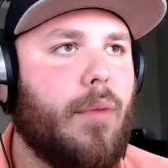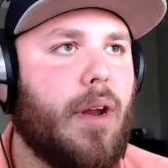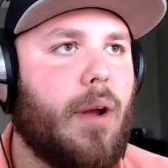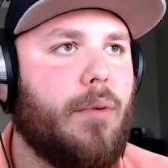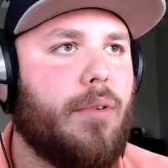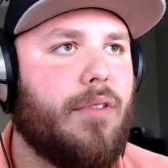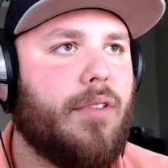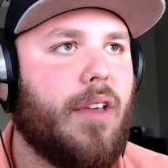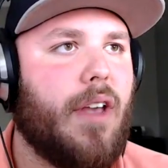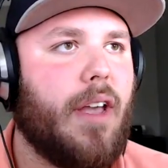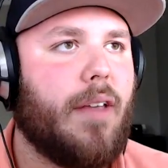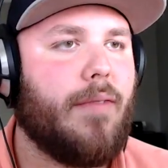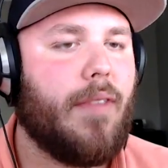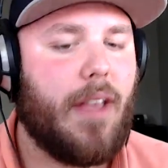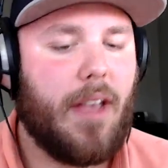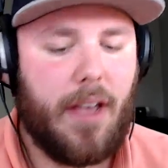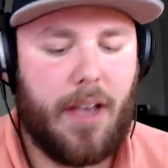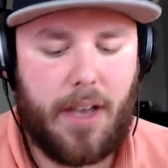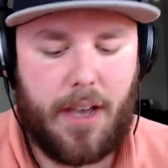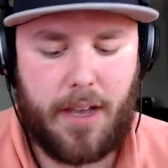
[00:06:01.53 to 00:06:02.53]
but I was like,
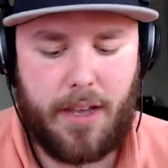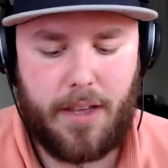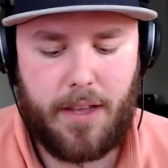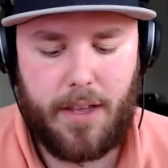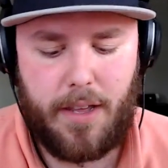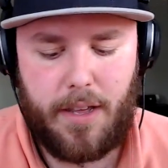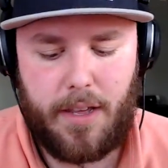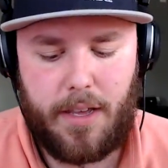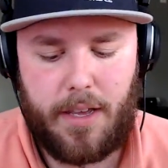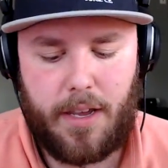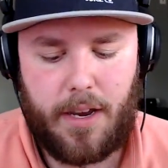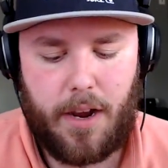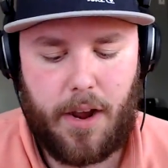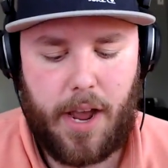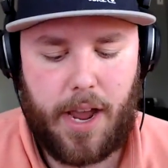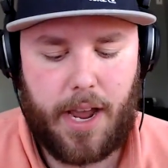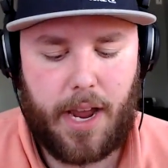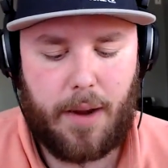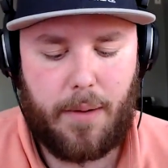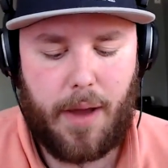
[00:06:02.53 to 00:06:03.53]
I
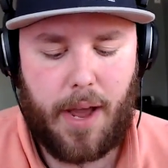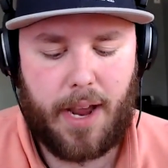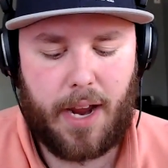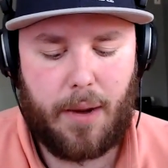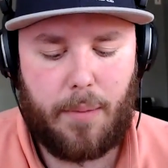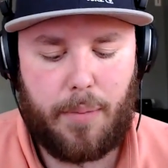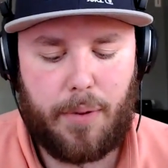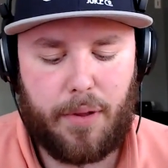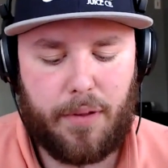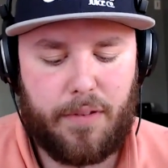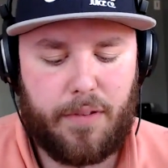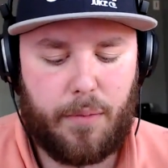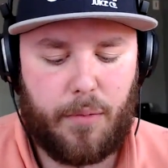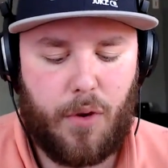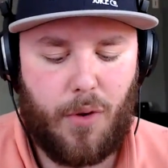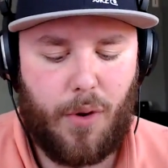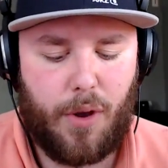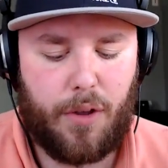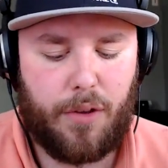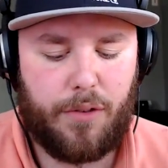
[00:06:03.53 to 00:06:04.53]
gotta build some
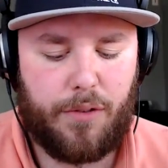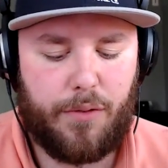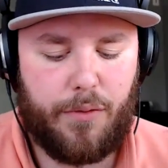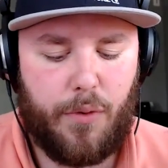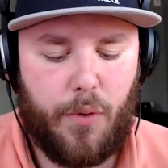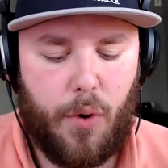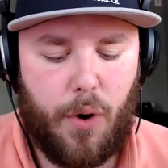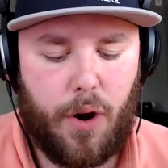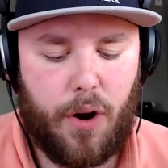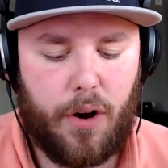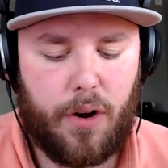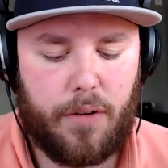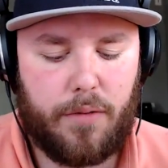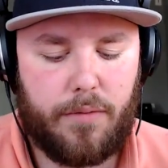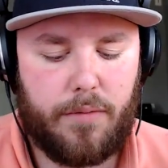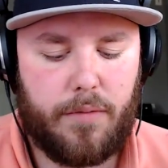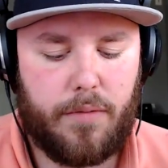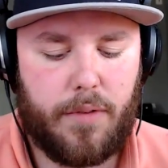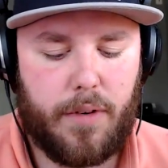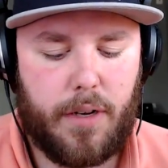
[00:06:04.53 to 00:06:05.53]
coils for
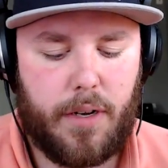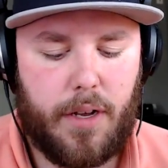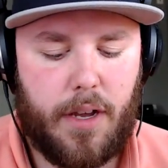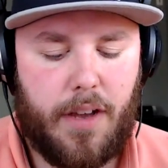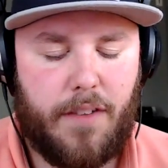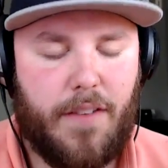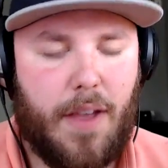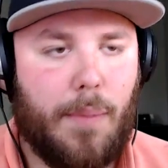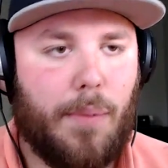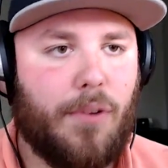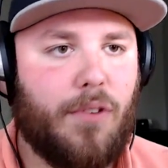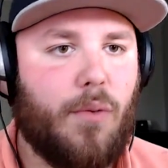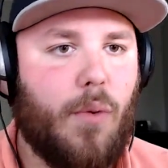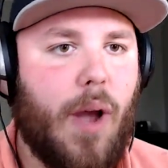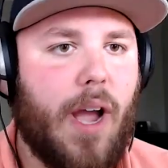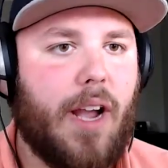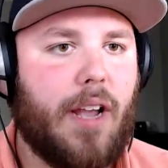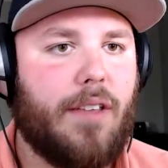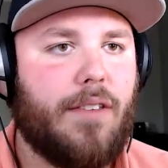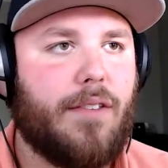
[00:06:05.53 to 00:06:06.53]
Vapor
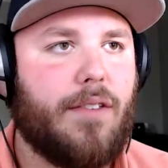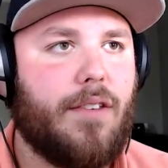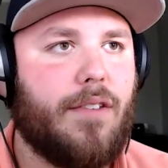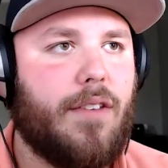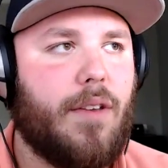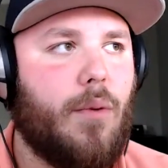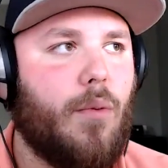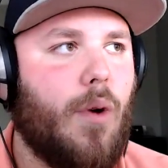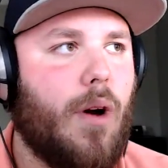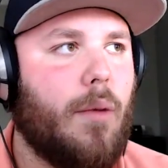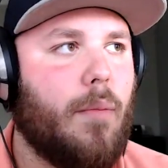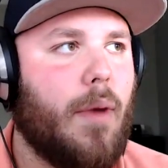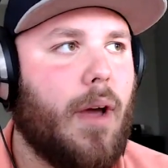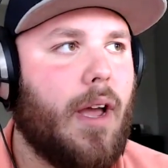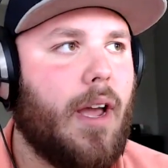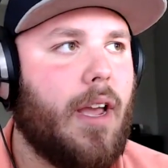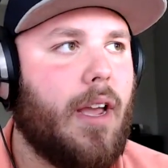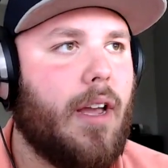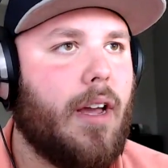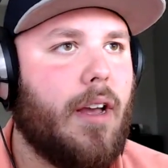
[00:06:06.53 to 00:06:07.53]
Swaggins because he won
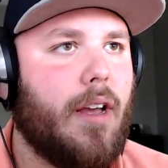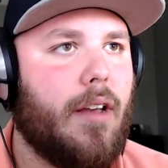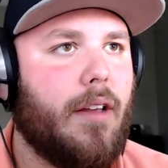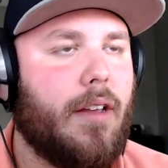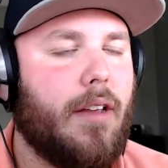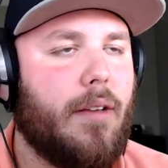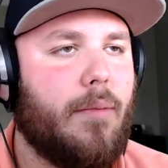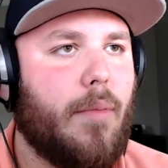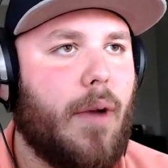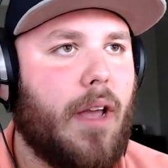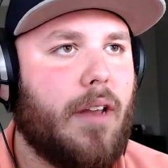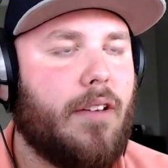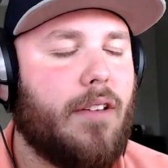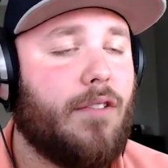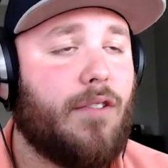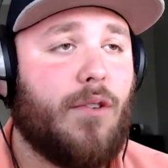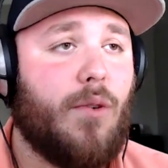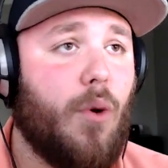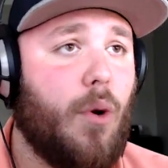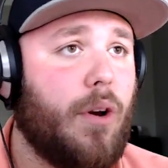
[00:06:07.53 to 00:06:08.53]
my my
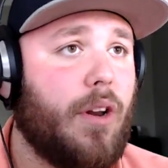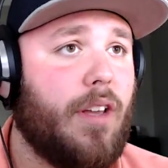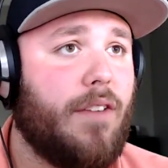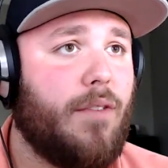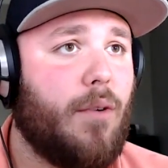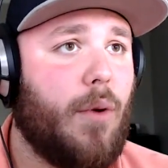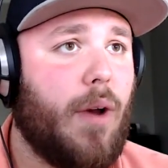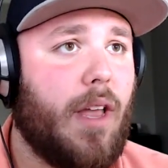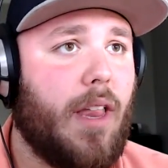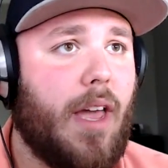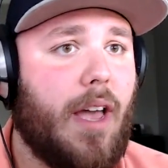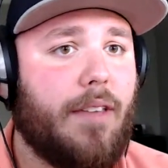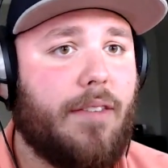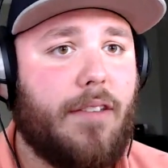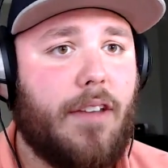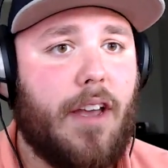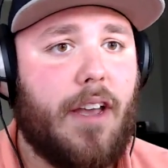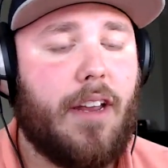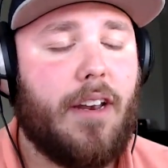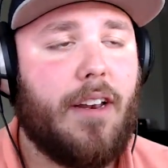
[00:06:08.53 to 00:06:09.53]
Discord giveaway last
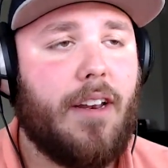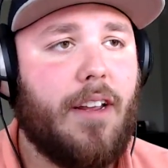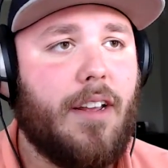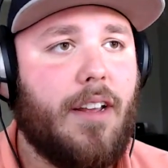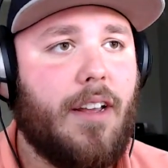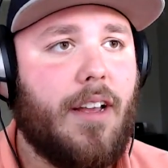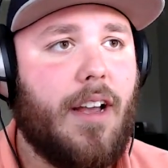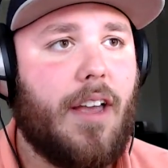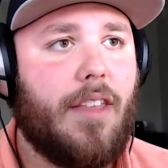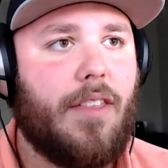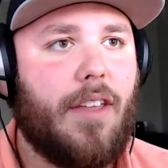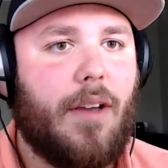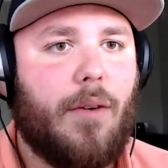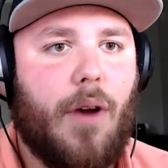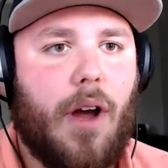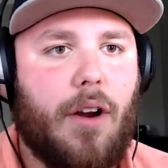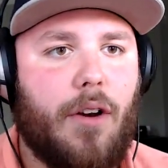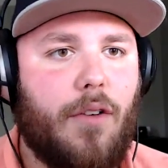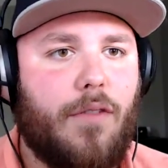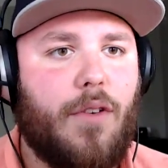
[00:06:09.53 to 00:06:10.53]
night. I
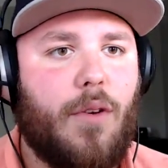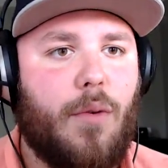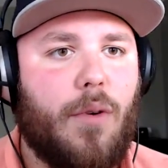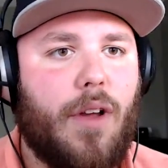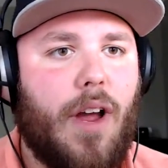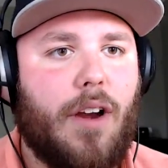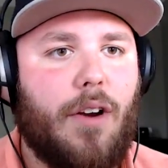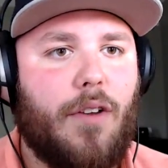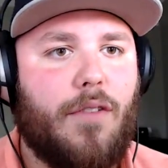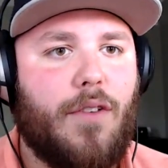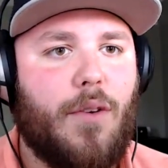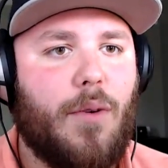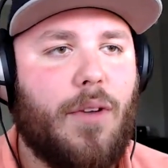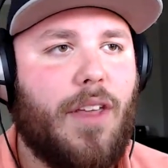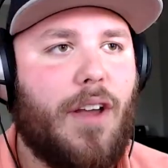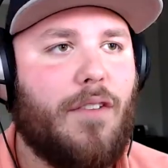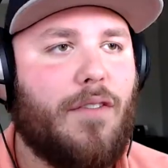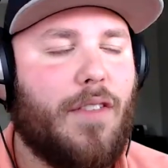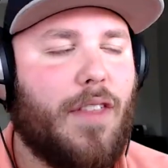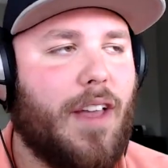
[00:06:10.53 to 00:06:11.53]
don't know if you were
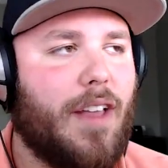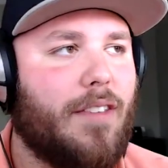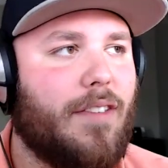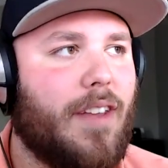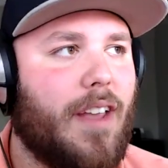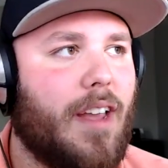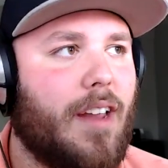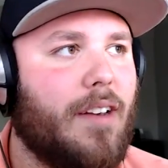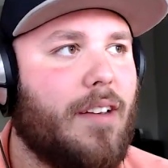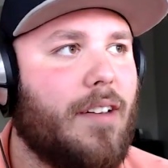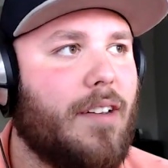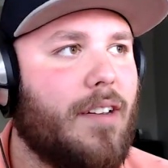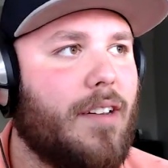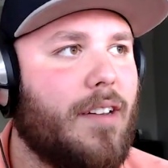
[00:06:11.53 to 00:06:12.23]
there for that, Stan.